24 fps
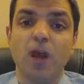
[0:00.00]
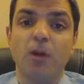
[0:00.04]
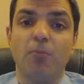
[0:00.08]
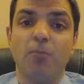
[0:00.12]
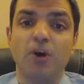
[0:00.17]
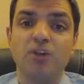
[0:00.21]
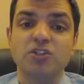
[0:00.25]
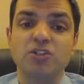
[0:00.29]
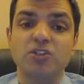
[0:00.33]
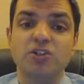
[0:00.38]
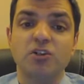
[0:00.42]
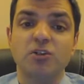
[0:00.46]

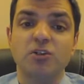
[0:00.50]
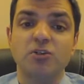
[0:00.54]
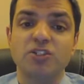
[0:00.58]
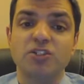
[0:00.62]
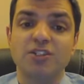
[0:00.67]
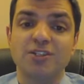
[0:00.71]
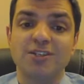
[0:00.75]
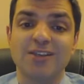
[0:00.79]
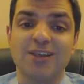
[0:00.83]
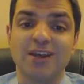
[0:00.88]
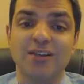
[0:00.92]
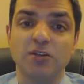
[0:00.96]

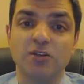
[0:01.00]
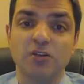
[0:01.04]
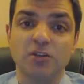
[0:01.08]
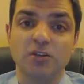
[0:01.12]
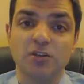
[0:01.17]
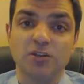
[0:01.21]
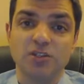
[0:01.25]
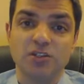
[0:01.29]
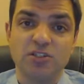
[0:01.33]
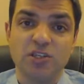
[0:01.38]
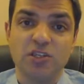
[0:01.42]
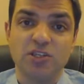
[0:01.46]

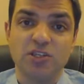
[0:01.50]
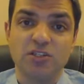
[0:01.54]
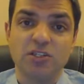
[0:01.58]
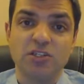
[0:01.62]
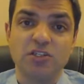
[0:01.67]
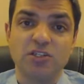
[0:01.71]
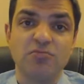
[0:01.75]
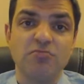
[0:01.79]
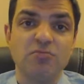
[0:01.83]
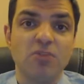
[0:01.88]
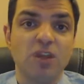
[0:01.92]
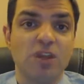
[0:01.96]
musculoskeletal
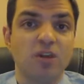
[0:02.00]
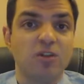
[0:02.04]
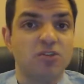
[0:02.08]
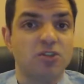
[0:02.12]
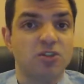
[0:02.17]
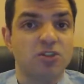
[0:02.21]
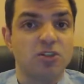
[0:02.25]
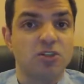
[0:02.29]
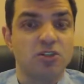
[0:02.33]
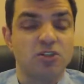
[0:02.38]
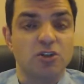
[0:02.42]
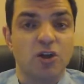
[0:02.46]
diseases,
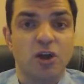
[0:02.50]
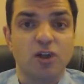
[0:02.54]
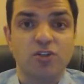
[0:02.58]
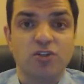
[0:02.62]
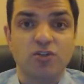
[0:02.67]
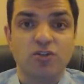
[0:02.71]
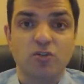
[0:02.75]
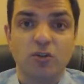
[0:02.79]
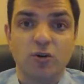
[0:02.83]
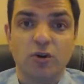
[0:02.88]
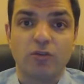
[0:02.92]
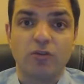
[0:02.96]
such as
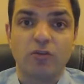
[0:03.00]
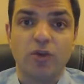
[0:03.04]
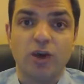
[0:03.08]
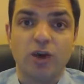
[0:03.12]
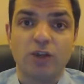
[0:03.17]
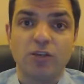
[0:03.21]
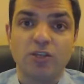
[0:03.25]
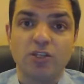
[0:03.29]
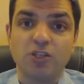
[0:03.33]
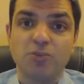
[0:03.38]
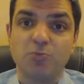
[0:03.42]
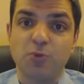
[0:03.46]

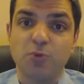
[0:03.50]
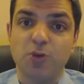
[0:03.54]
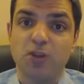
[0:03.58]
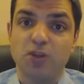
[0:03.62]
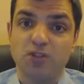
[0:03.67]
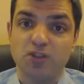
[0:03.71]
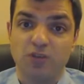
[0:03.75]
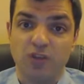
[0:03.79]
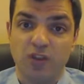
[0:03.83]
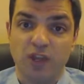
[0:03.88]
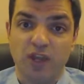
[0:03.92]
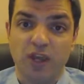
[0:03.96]
osteoarthritis
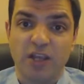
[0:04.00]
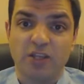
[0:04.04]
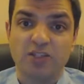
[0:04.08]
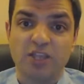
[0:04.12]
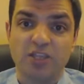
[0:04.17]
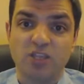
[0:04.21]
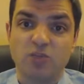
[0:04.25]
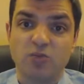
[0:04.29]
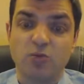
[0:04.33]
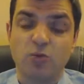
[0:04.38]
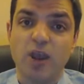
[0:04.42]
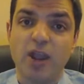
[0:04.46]
because of the
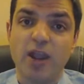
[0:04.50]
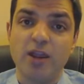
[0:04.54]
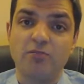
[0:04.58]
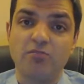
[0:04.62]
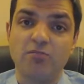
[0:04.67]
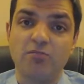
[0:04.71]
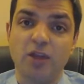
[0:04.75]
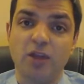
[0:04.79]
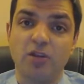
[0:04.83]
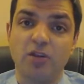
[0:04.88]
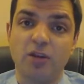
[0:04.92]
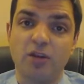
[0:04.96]
excess weight
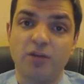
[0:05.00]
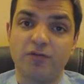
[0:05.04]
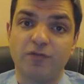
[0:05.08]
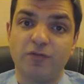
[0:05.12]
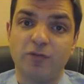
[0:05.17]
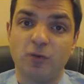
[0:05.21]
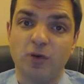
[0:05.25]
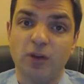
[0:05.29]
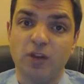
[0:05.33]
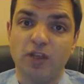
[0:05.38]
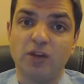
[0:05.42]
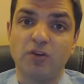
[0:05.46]
and
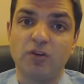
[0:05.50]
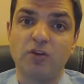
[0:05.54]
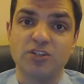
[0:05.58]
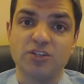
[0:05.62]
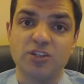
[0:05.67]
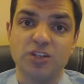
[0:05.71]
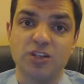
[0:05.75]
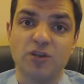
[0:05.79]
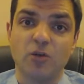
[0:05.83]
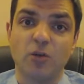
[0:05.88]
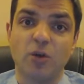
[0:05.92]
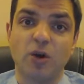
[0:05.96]
therefore
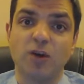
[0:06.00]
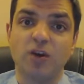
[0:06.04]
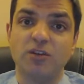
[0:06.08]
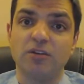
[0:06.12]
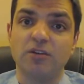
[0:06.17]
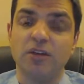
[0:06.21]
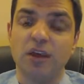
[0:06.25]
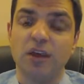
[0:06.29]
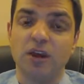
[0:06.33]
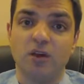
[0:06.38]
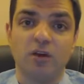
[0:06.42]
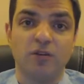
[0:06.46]
increasing the wear and
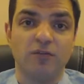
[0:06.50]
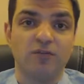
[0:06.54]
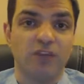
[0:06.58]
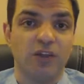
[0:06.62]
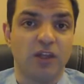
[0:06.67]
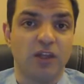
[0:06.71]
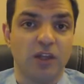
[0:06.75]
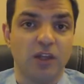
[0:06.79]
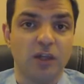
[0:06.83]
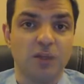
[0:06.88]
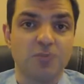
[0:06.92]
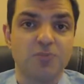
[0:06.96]
tear of
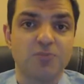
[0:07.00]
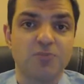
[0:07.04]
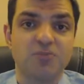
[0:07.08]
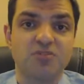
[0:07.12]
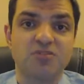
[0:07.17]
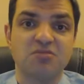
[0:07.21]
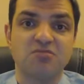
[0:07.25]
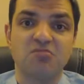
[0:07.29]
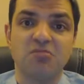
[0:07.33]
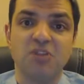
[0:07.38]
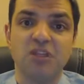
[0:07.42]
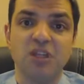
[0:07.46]
the hips,
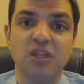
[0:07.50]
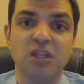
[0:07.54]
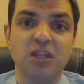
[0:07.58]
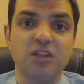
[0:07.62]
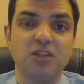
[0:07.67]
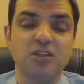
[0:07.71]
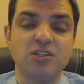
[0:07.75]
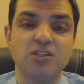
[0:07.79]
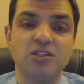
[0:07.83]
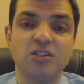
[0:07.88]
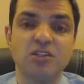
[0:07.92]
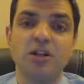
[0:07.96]

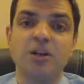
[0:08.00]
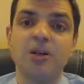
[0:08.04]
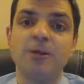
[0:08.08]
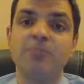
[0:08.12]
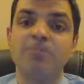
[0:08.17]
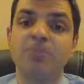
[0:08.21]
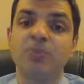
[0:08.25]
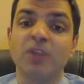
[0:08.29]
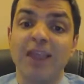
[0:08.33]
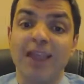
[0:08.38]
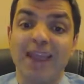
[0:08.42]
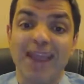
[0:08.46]
knees,
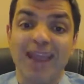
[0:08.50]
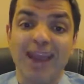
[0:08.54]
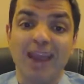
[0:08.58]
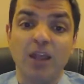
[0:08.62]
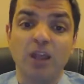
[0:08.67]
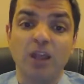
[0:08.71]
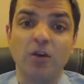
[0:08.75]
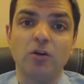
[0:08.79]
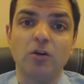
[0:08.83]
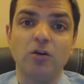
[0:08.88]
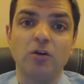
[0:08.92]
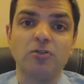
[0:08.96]

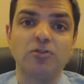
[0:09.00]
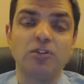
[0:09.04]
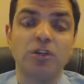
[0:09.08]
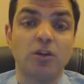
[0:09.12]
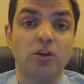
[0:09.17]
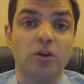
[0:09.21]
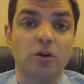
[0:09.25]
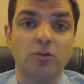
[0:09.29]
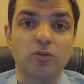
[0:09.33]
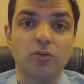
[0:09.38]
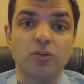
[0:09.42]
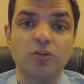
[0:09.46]
ankles,
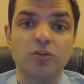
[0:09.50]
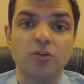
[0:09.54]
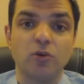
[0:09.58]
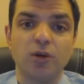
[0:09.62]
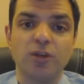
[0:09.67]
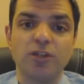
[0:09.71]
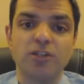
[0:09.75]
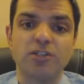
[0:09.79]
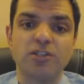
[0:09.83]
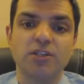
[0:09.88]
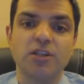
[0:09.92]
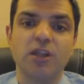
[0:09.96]
and other
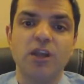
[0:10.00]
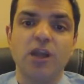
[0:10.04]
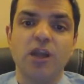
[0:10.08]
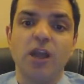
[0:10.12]
joints.